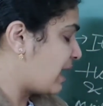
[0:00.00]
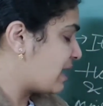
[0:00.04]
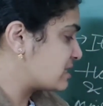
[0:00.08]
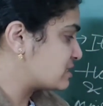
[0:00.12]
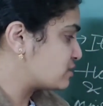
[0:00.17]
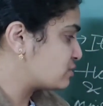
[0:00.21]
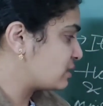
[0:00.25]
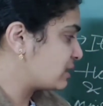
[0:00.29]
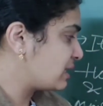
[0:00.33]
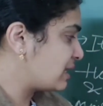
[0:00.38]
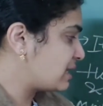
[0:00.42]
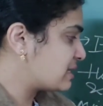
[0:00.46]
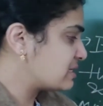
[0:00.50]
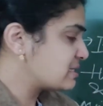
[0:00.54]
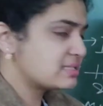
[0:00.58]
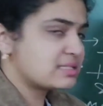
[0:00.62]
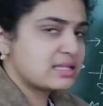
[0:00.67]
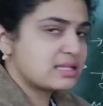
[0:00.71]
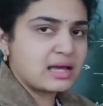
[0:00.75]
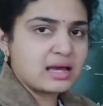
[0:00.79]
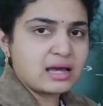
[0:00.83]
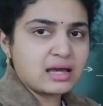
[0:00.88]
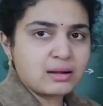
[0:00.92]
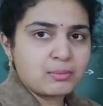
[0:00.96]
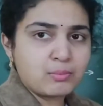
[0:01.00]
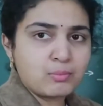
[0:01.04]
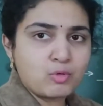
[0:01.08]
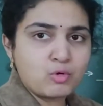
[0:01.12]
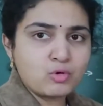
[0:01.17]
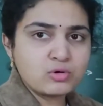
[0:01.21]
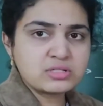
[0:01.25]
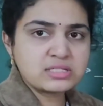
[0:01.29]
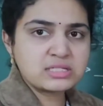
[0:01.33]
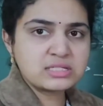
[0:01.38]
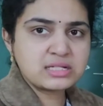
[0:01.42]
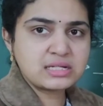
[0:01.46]
as well as they are
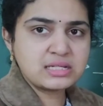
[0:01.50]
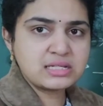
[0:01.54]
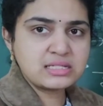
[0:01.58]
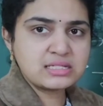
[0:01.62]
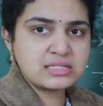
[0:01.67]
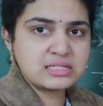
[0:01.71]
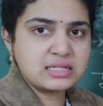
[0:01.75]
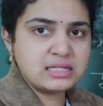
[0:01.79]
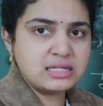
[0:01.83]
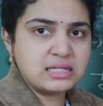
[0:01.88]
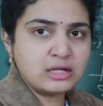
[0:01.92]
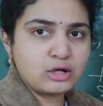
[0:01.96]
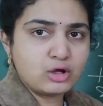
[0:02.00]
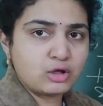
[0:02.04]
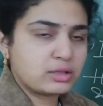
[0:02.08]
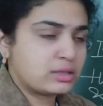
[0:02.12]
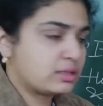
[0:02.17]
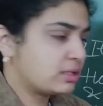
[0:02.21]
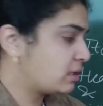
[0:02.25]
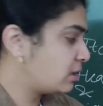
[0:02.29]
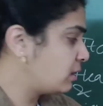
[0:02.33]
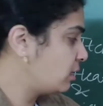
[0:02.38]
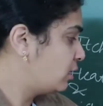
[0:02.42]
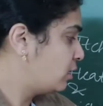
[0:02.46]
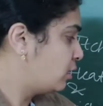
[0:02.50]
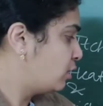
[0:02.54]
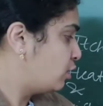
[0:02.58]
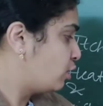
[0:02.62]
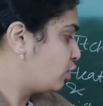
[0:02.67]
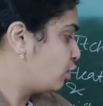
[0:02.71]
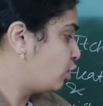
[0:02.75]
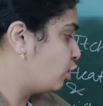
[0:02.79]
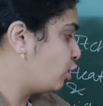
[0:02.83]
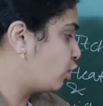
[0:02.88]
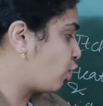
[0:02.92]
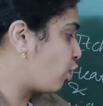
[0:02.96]
mostly seen on the
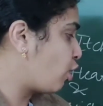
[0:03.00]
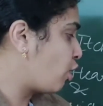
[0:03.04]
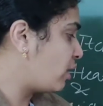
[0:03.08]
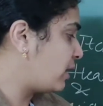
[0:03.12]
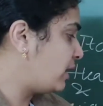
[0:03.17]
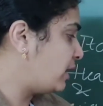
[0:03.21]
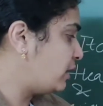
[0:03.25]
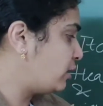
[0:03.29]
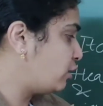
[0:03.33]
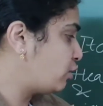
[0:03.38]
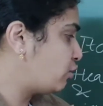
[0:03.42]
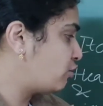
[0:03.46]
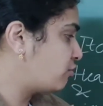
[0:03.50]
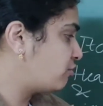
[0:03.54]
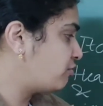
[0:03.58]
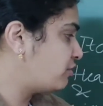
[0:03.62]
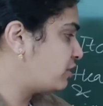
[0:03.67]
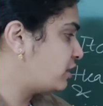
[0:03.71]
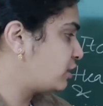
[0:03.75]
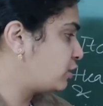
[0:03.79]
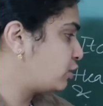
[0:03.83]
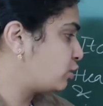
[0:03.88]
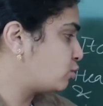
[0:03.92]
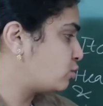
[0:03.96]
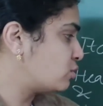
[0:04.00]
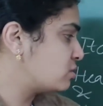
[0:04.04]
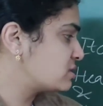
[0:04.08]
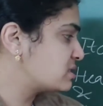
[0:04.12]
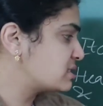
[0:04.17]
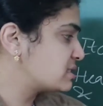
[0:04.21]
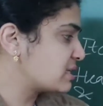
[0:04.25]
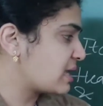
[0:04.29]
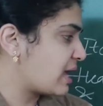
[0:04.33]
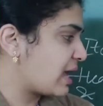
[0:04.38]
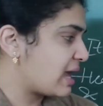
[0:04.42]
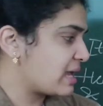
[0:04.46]
groin of the
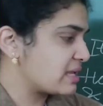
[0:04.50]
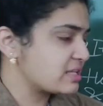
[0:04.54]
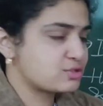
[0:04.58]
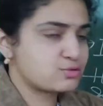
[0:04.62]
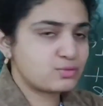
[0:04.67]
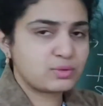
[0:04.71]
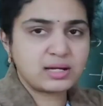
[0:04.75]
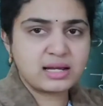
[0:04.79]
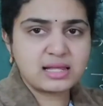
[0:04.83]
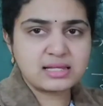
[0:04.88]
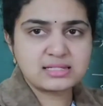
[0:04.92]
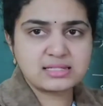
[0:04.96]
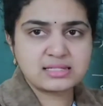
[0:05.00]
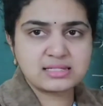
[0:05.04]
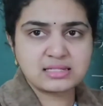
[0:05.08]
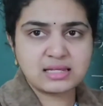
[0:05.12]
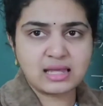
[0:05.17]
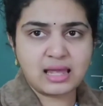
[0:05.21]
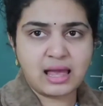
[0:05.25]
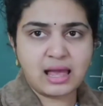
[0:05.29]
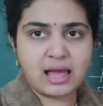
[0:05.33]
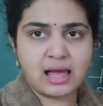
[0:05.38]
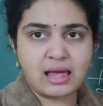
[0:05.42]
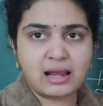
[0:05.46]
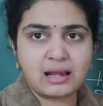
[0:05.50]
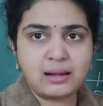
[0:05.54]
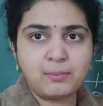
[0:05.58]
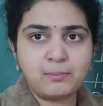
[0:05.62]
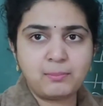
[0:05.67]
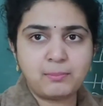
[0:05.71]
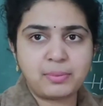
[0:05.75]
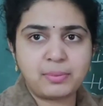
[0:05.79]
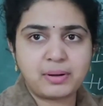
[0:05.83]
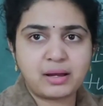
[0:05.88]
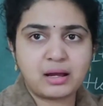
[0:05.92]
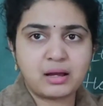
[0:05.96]
toes as well as
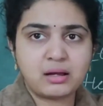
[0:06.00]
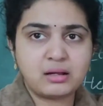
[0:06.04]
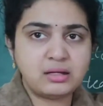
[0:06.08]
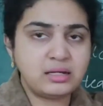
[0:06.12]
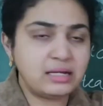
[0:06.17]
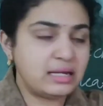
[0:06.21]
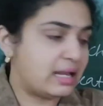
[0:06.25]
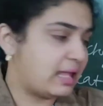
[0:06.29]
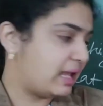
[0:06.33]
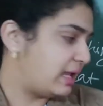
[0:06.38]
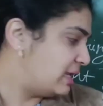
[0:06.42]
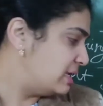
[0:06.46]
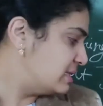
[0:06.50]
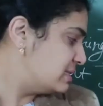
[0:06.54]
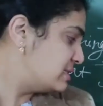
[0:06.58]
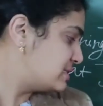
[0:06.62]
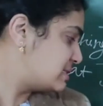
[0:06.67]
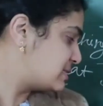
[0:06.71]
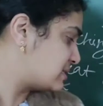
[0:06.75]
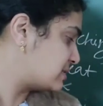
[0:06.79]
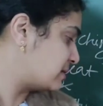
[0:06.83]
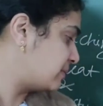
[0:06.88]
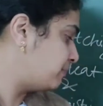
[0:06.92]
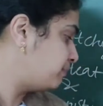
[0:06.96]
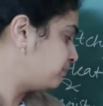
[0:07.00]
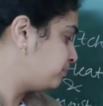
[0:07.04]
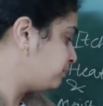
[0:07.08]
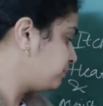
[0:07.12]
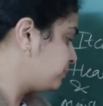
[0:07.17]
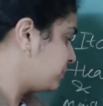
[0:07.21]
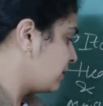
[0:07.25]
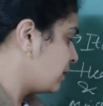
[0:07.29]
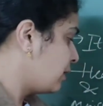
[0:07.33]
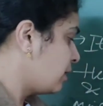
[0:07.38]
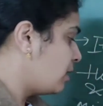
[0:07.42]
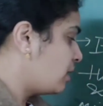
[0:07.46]
scalp, nails.
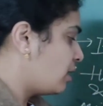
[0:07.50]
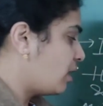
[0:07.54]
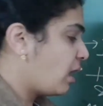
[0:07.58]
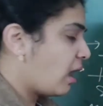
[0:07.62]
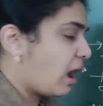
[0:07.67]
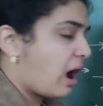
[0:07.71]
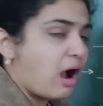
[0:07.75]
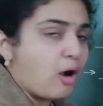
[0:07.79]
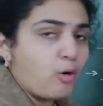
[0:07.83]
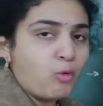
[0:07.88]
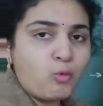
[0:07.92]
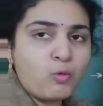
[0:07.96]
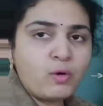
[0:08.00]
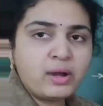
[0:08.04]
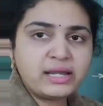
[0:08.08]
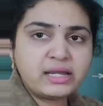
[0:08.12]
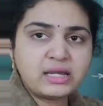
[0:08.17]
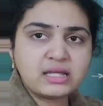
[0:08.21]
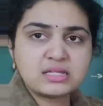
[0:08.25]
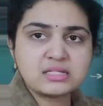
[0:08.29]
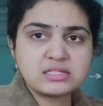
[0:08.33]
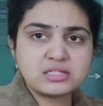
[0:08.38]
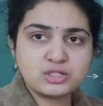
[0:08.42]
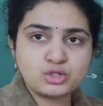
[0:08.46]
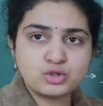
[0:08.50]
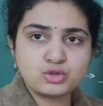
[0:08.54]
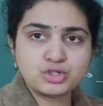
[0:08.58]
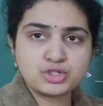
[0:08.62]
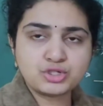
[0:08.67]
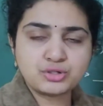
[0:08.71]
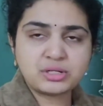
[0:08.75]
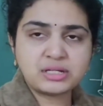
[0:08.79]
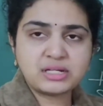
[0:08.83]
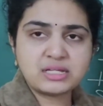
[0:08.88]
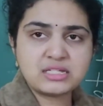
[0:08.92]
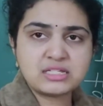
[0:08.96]
How it is
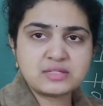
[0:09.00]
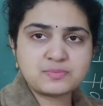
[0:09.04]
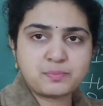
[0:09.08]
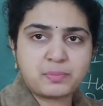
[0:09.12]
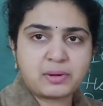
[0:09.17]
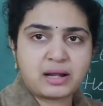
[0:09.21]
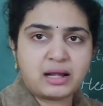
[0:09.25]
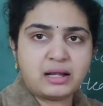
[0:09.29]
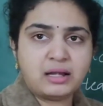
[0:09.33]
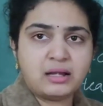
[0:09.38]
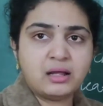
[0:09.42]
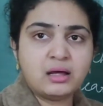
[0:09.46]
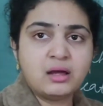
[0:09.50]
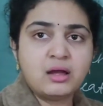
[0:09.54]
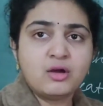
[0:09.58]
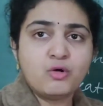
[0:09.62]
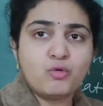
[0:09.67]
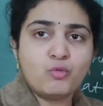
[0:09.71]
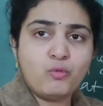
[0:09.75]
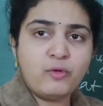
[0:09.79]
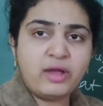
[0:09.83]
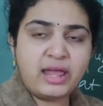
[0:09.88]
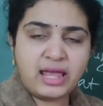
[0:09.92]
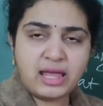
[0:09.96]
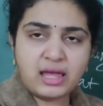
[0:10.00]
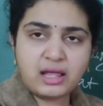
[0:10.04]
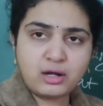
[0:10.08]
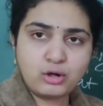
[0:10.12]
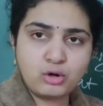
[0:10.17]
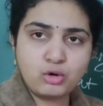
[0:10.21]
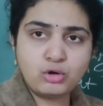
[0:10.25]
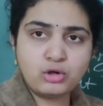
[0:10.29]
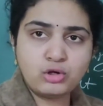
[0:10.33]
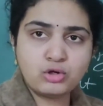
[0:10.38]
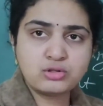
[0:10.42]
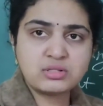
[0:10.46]
usually spread?
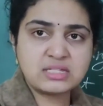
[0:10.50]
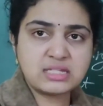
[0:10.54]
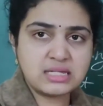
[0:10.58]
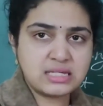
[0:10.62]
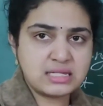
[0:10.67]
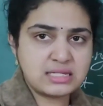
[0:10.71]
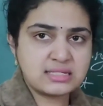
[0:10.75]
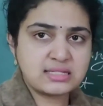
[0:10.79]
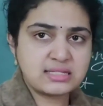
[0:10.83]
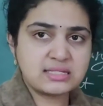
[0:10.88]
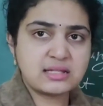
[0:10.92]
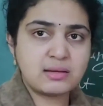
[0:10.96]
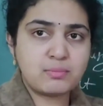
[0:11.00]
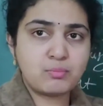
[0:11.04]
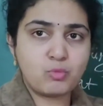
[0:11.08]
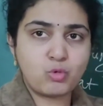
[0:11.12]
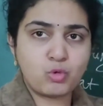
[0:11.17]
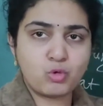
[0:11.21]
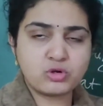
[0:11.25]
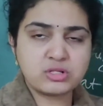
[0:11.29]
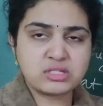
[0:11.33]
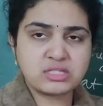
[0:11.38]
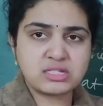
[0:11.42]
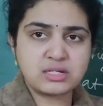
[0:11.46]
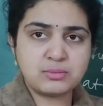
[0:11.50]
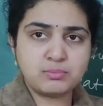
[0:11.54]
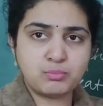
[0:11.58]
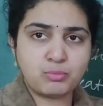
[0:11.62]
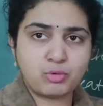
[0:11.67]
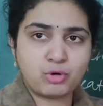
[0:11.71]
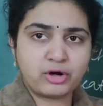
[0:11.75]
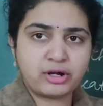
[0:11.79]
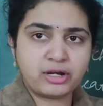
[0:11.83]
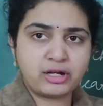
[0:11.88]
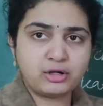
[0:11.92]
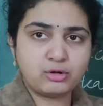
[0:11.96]
Where do you see is the most
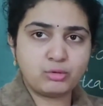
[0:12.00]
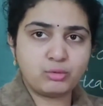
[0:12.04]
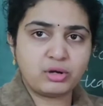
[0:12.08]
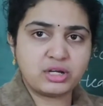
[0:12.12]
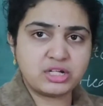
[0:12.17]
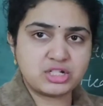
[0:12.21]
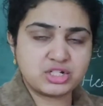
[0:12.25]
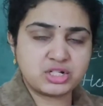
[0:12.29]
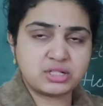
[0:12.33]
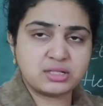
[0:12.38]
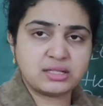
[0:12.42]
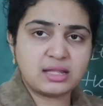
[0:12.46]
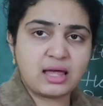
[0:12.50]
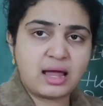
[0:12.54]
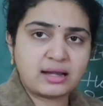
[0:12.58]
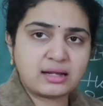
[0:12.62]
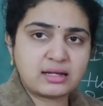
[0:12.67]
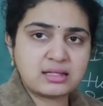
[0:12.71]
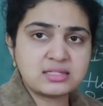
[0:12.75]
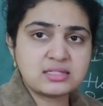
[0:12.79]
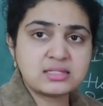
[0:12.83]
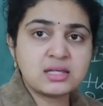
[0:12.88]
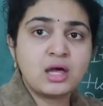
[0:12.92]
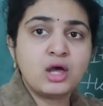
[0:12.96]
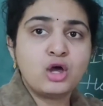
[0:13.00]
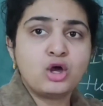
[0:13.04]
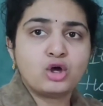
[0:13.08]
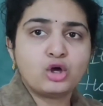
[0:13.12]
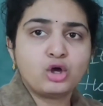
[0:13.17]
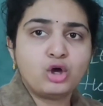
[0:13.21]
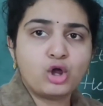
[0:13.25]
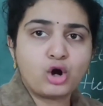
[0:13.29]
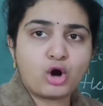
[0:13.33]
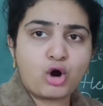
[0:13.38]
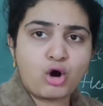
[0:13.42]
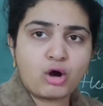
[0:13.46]
important question, that is
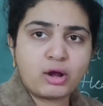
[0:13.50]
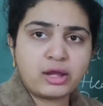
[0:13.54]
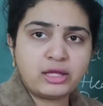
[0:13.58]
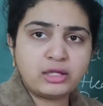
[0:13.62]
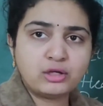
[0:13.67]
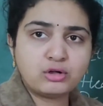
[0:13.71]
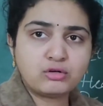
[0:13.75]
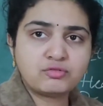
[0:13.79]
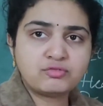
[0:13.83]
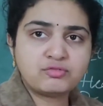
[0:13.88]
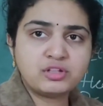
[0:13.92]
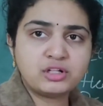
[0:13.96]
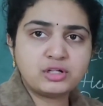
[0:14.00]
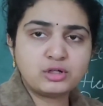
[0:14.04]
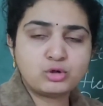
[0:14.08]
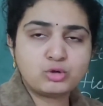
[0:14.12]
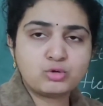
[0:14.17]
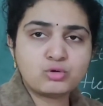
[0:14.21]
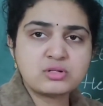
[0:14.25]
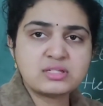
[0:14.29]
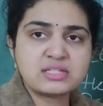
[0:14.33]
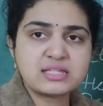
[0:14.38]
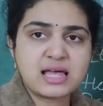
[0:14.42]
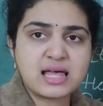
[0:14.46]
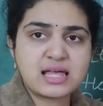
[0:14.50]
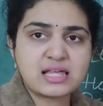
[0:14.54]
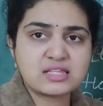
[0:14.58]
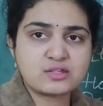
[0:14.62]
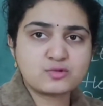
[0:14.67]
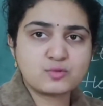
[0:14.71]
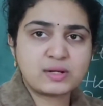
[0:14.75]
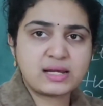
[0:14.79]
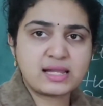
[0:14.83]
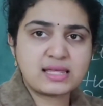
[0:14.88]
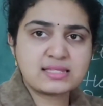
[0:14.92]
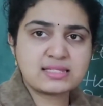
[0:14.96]
groin of the toes
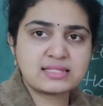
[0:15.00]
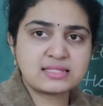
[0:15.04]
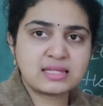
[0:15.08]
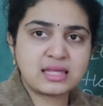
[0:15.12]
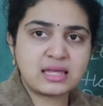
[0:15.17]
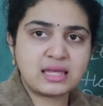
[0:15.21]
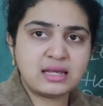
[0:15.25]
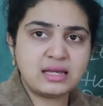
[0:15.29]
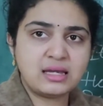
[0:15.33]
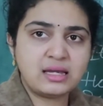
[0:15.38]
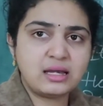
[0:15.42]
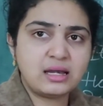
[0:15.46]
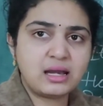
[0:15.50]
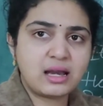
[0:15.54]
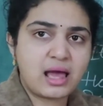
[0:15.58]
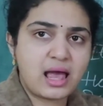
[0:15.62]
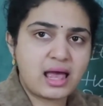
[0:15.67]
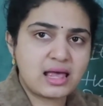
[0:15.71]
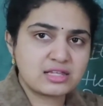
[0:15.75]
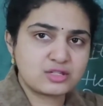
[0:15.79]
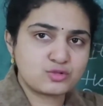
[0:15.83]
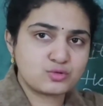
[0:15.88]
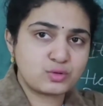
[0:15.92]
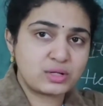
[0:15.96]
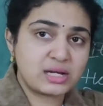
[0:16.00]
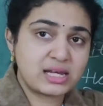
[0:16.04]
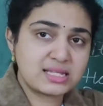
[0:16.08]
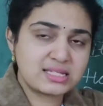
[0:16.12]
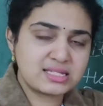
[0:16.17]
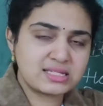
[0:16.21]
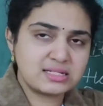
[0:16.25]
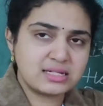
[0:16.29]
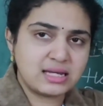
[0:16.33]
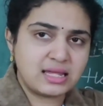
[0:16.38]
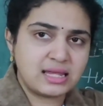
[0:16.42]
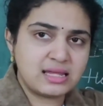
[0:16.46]
as well as skin as well
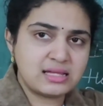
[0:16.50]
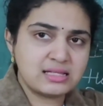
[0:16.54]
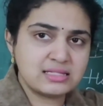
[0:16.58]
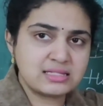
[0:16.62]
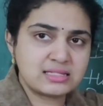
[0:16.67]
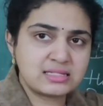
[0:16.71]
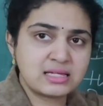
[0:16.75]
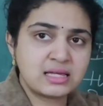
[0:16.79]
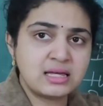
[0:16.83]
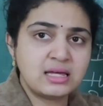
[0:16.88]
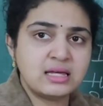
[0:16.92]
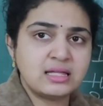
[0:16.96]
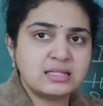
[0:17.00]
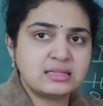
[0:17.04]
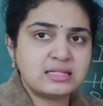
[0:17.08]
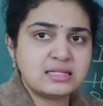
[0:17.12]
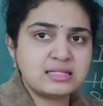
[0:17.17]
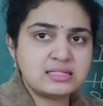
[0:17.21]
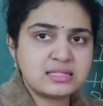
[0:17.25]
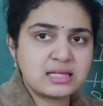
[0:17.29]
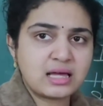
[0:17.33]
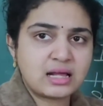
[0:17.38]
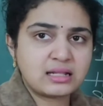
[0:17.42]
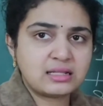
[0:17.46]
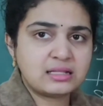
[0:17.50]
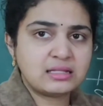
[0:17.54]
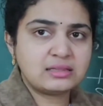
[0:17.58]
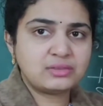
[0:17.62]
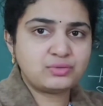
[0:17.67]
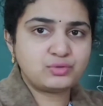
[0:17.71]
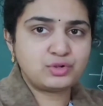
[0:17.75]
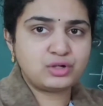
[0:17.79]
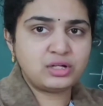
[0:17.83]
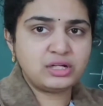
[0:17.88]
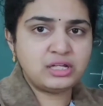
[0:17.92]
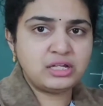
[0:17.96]
as nails. These are
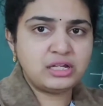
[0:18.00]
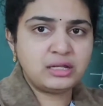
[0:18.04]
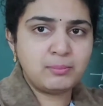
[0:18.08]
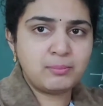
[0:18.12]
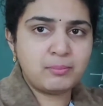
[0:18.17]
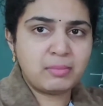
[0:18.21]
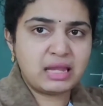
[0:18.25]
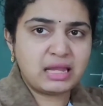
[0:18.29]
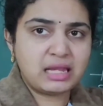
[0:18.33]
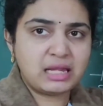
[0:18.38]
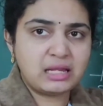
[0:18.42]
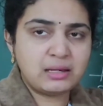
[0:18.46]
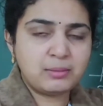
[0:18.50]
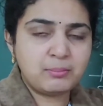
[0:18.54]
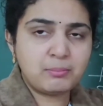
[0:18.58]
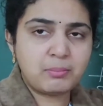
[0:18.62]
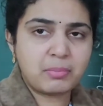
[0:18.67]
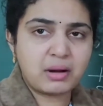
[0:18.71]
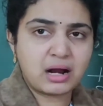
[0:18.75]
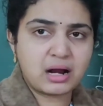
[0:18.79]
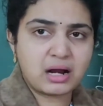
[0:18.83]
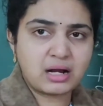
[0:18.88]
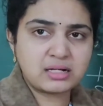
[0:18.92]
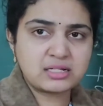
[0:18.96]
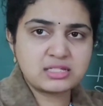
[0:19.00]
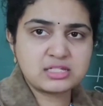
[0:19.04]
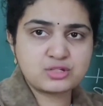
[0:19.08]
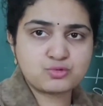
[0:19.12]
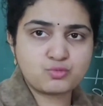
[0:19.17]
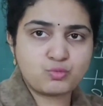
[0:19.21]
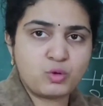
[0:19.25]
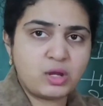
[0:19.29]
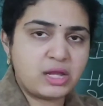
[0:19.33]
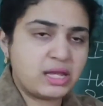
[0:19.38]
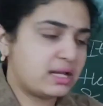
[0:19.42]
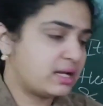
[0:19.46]
the three main
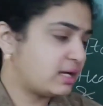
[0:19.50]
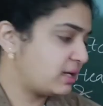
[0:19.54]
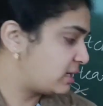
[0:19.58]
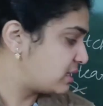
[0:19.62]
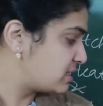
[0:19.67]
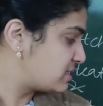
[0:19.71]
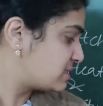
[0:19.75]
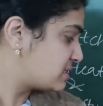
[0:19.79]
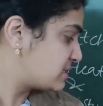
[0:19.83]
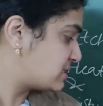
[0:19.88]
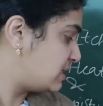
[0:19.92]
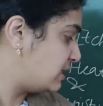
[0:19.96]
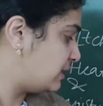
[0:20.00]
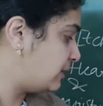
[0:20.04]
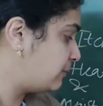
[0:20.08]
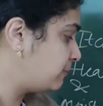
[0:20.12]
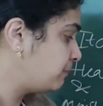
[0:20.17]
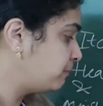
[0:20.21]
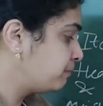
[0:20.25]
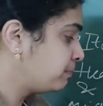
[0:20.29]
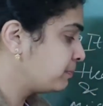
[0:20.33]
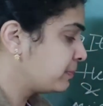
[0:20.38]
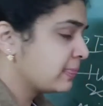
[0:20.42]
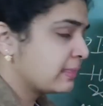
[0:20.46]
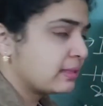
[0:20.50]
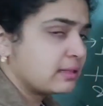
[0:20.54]
parts where it is seen.